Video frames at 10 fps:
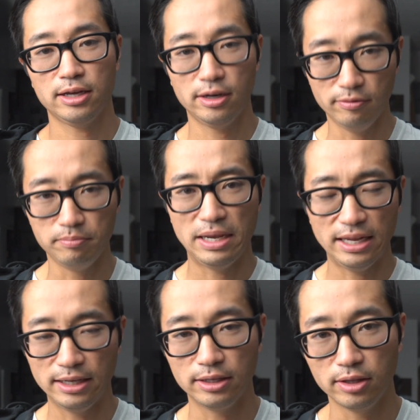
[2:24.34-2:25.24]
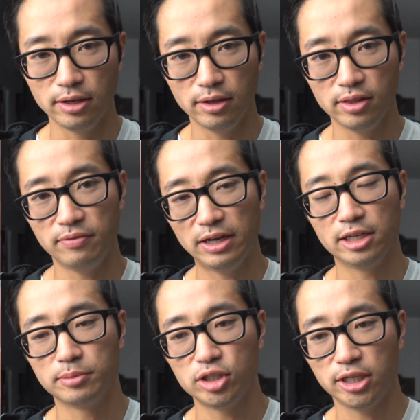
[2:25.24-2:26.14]
kind of manning the, the
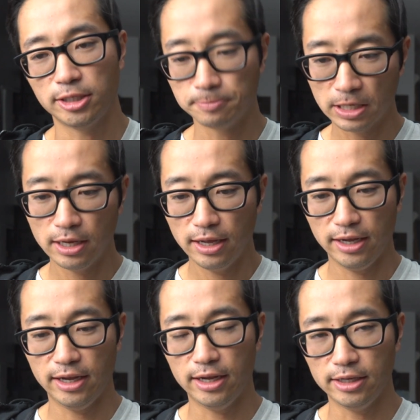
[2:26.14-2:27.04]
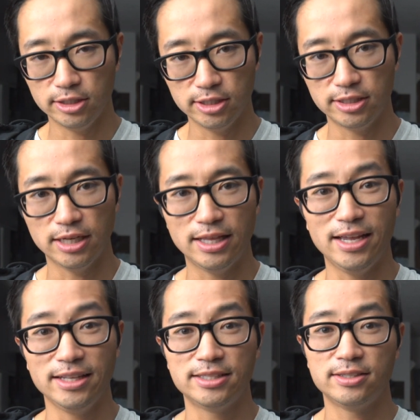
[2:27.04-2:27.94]
vending machine, and she said
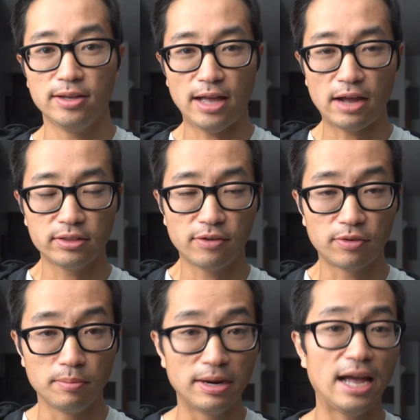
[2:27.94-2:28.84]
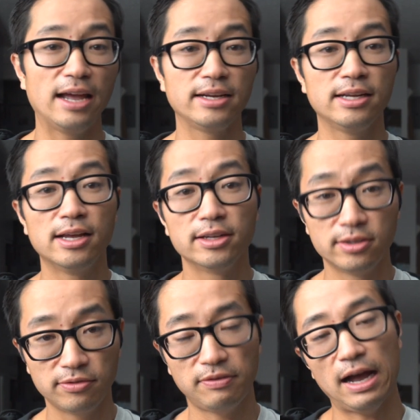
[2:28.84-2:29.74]
that it's out there from 9
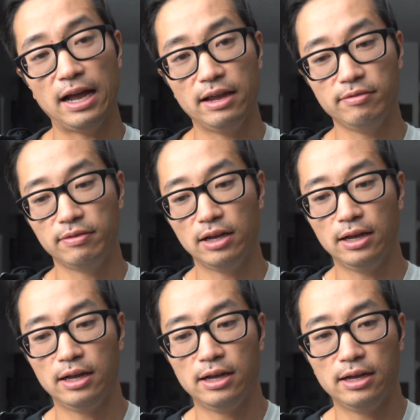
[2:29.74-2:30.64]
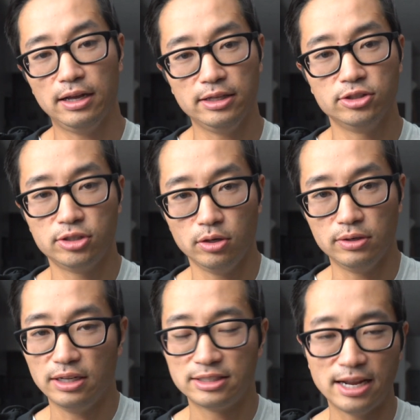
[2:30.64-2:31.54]
to 5, uh, and so
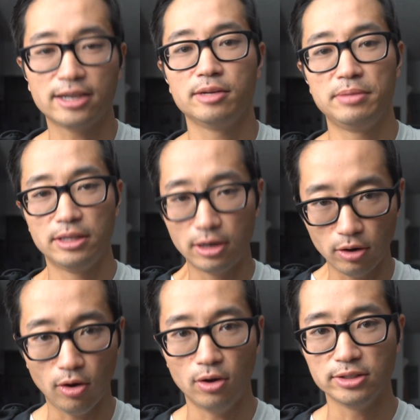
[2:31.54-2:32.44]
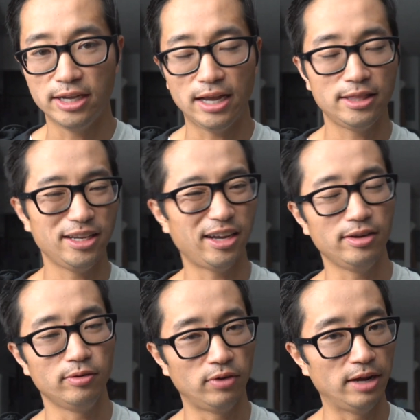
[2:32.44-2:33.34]
it's not going to be there all day. I think
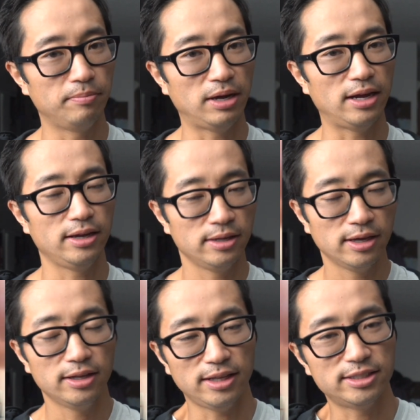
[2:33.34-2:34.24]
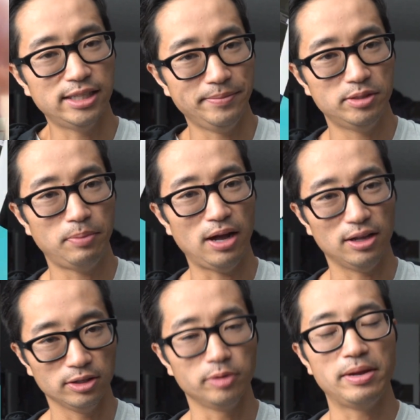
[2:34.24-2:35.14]
I ran by that same
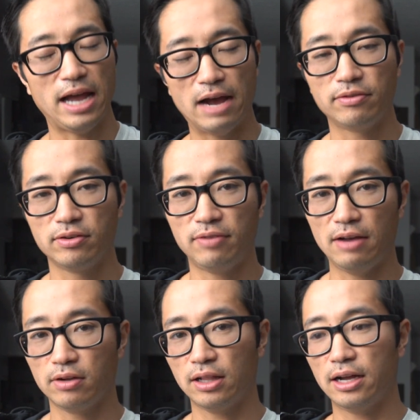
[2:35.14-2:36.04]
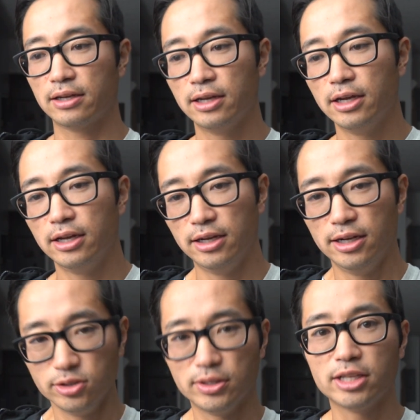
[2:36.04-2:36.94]
spot a little bit after 5 o'clock,
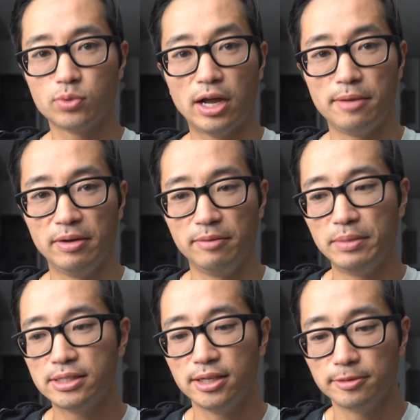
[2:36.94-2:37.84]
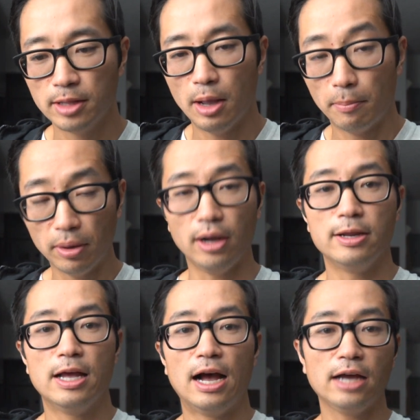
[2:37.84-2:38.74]
uh, and so that's why I might have missed it.
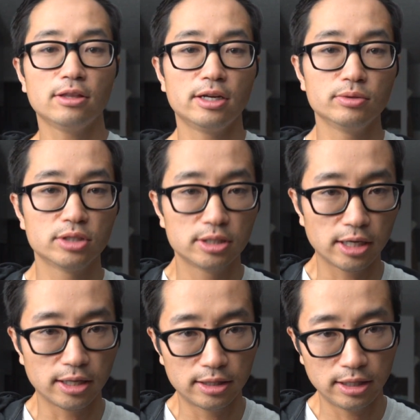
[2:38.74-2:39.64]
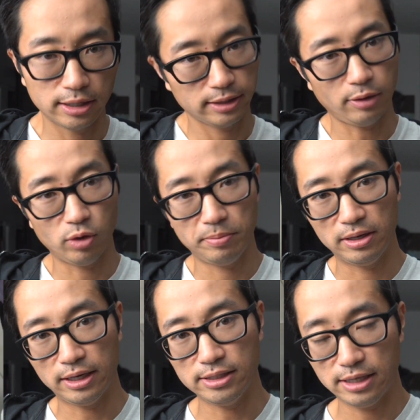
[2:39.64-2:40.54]
But I thought it was just like a thing that would have
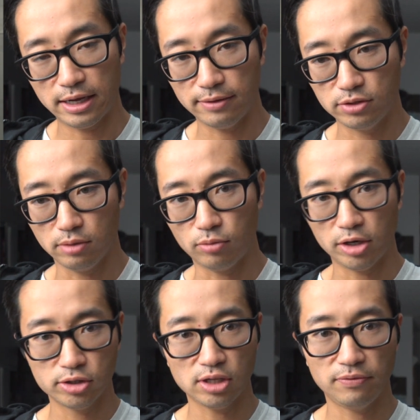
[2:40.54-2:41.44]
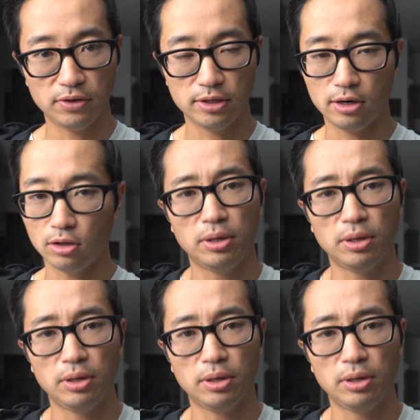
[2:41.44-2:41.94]
been nice to have some runner stuff in there.